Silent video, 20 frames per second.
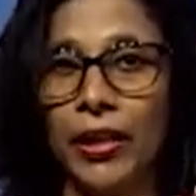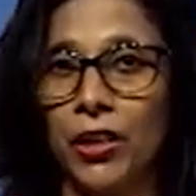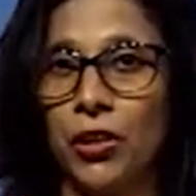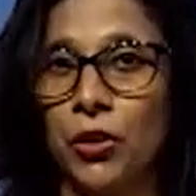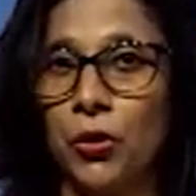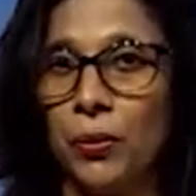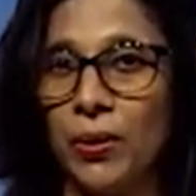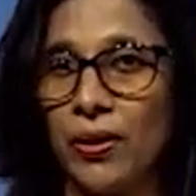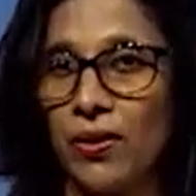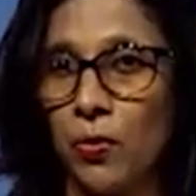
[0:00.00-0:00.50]

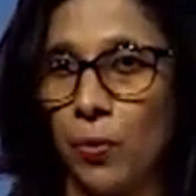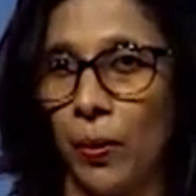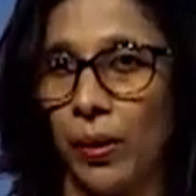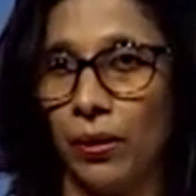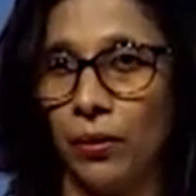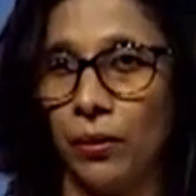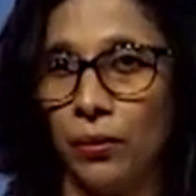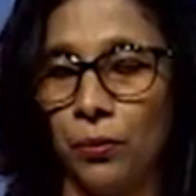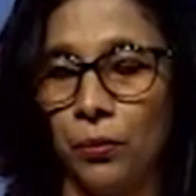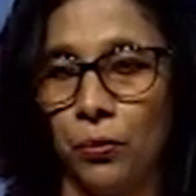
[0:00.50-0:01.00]
towards
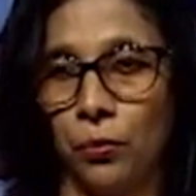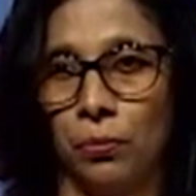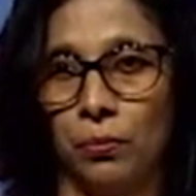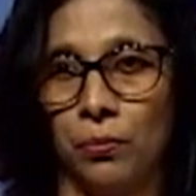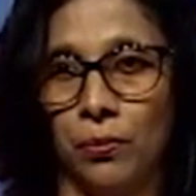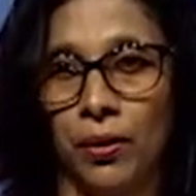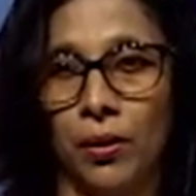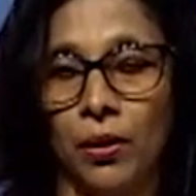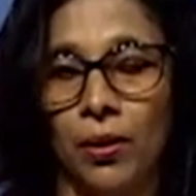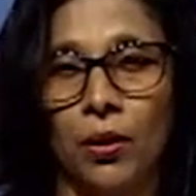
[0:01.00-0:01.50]
who
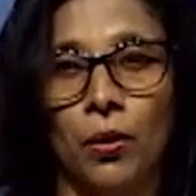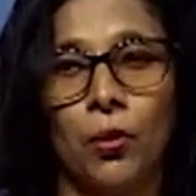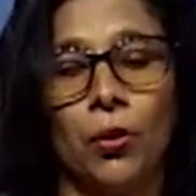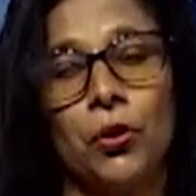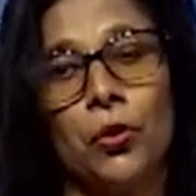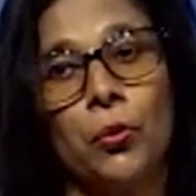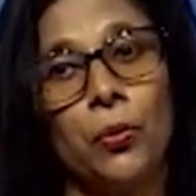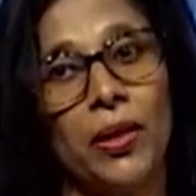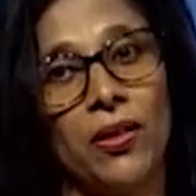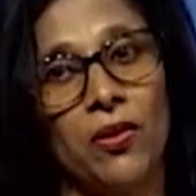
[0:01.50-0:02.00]
or
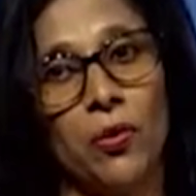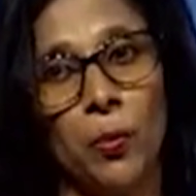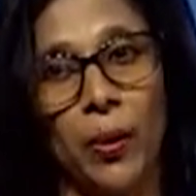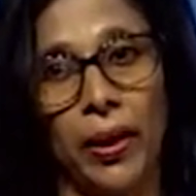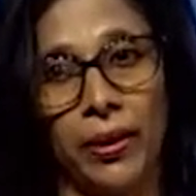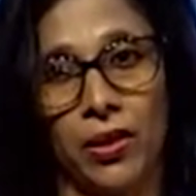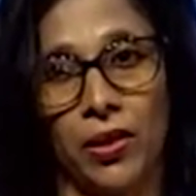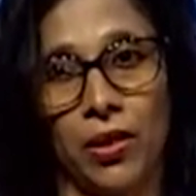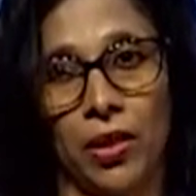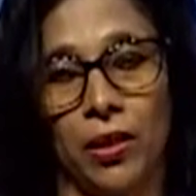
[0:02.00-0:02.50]
towards what
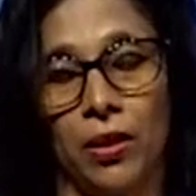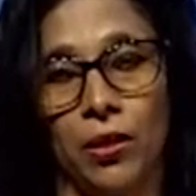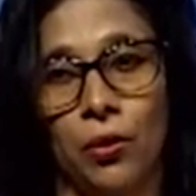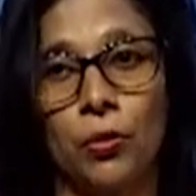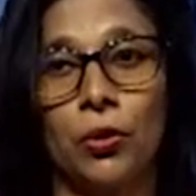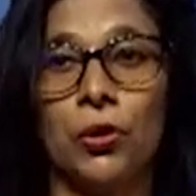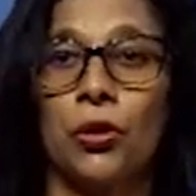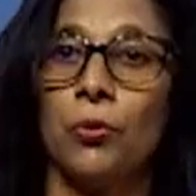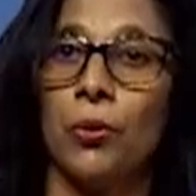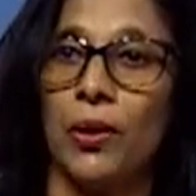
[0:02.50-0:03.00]

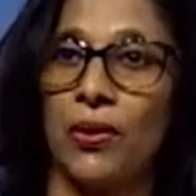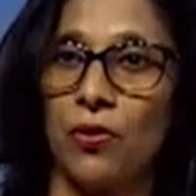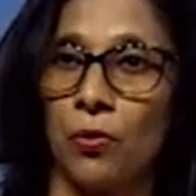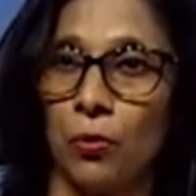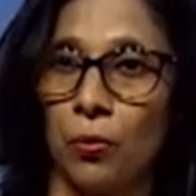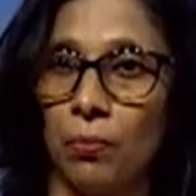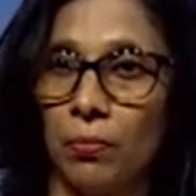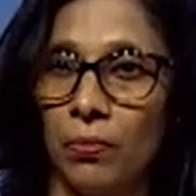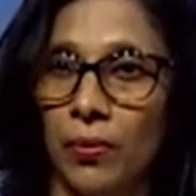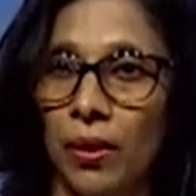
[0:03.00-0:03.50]
or towards whom?